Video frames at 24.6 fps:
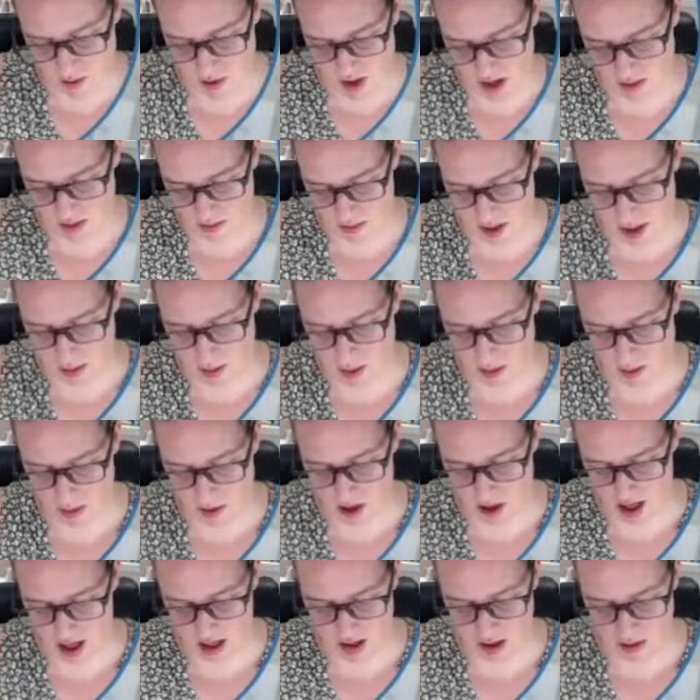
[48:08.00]
could maybe
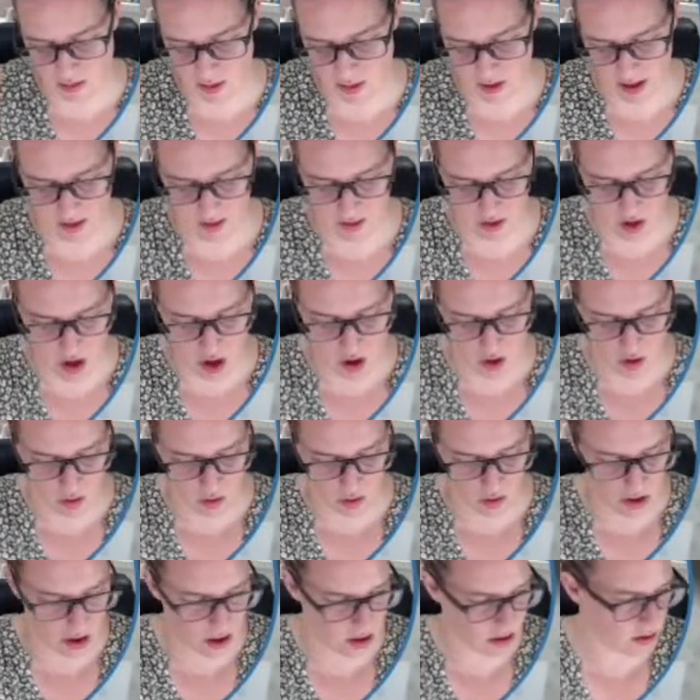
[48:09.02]
put a little bit of
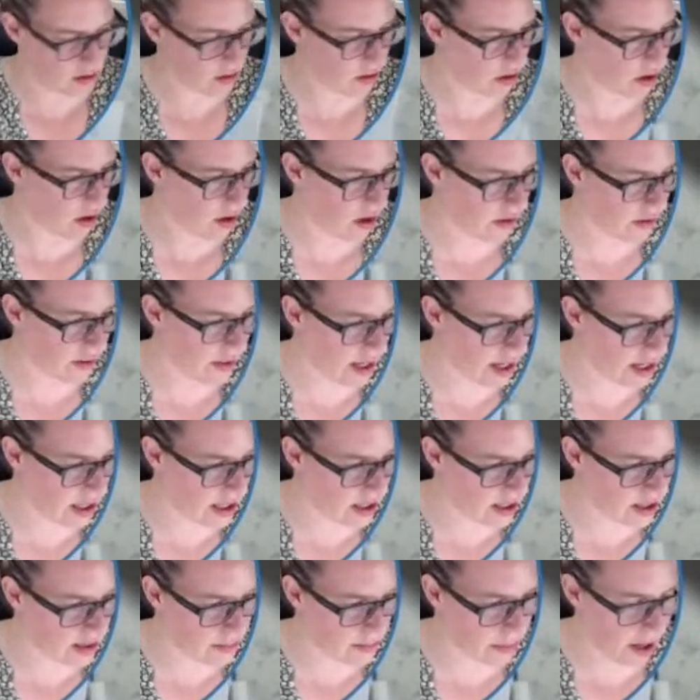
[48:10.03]
gold on
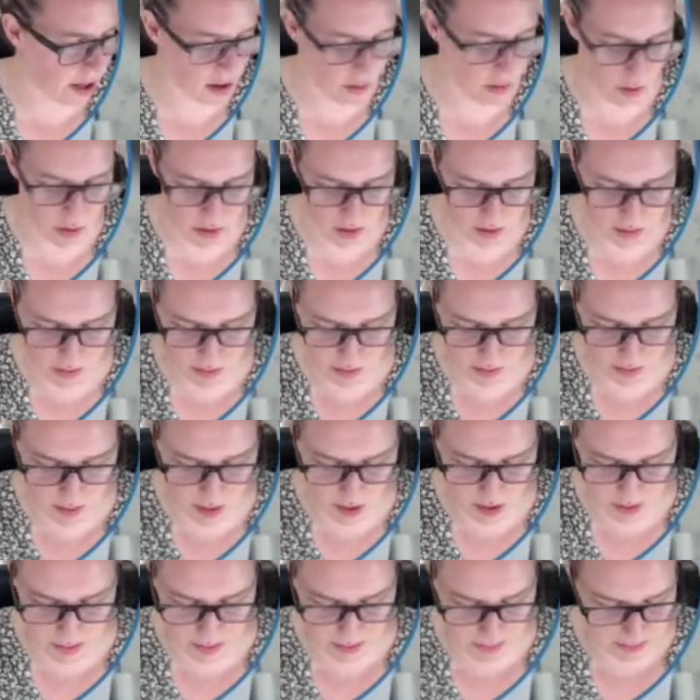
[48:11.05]
this, but we'll
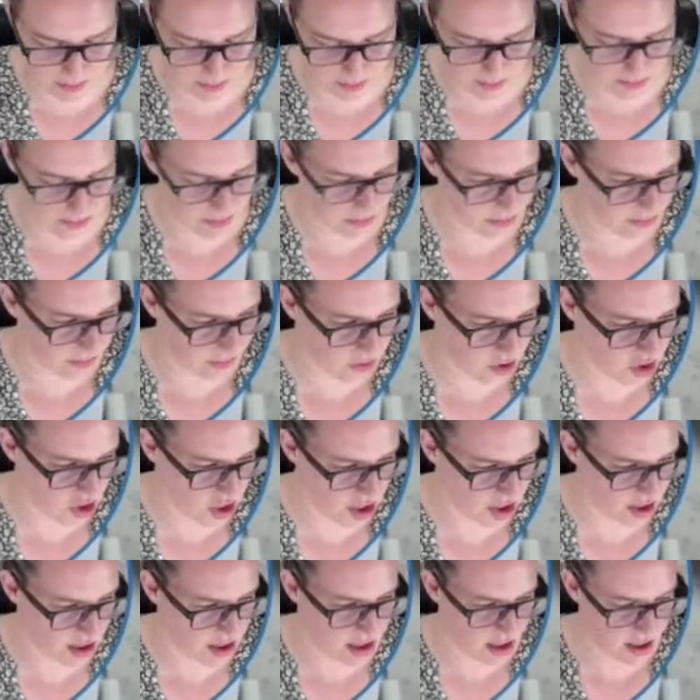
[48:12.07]

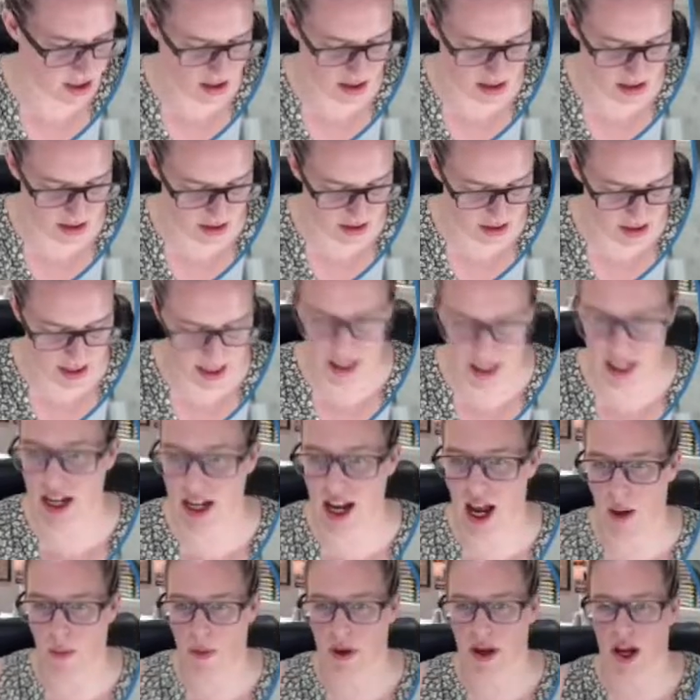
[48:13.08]
just see
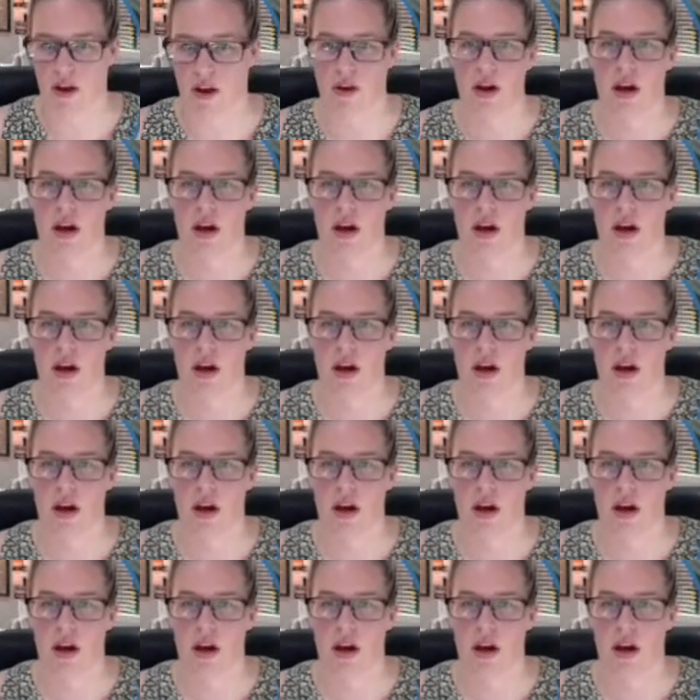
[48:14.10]
how we go.